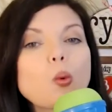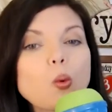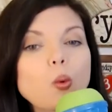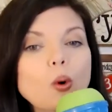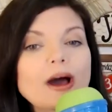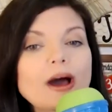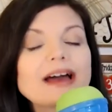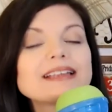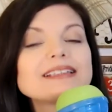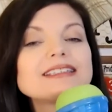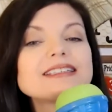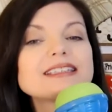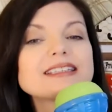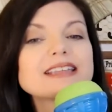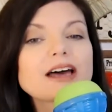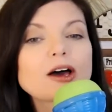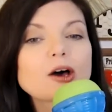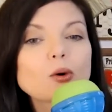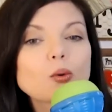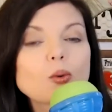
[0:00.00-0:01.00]
What's
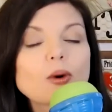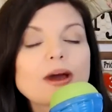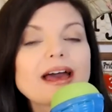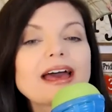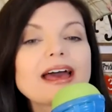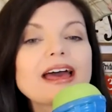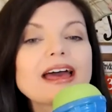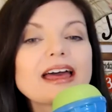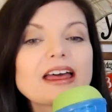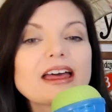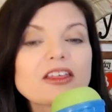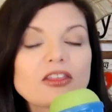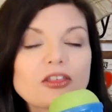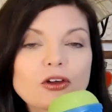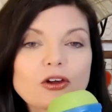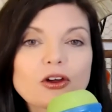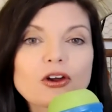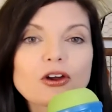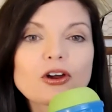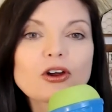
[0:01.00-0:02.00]
the
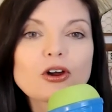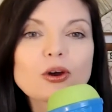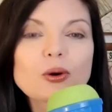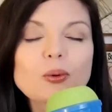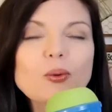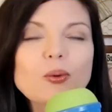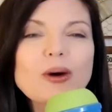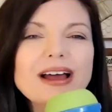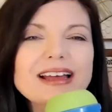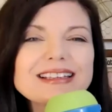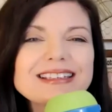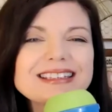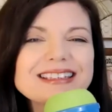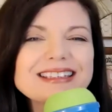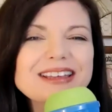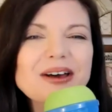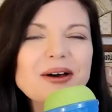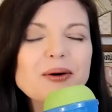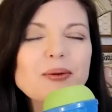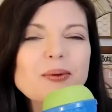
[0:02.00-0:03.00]
weather?
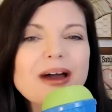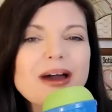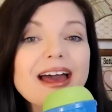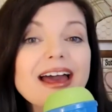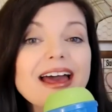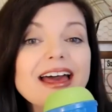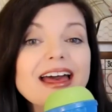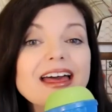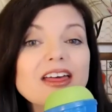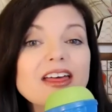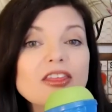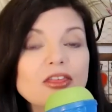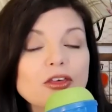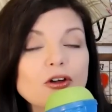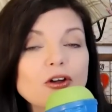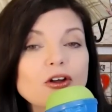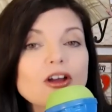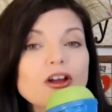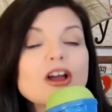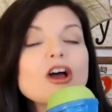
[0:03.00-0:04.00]
What's the
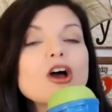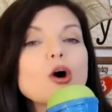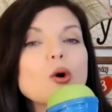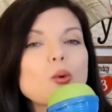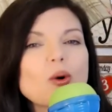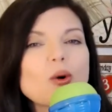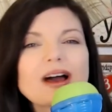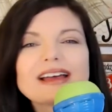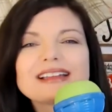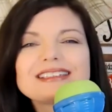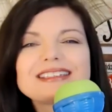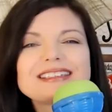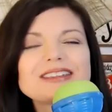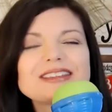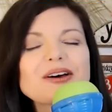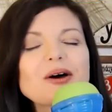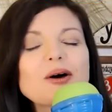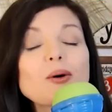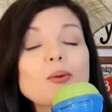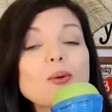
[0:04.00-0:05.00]
weather? What's
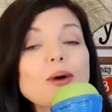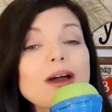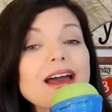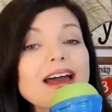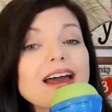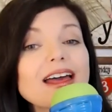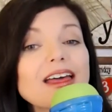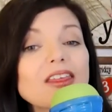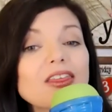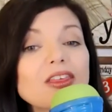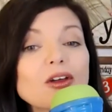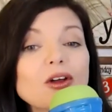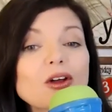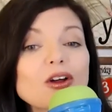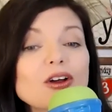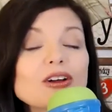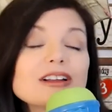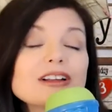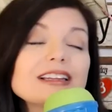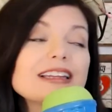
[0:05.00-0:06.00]
the
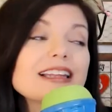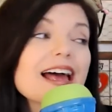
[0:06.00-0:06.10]
weather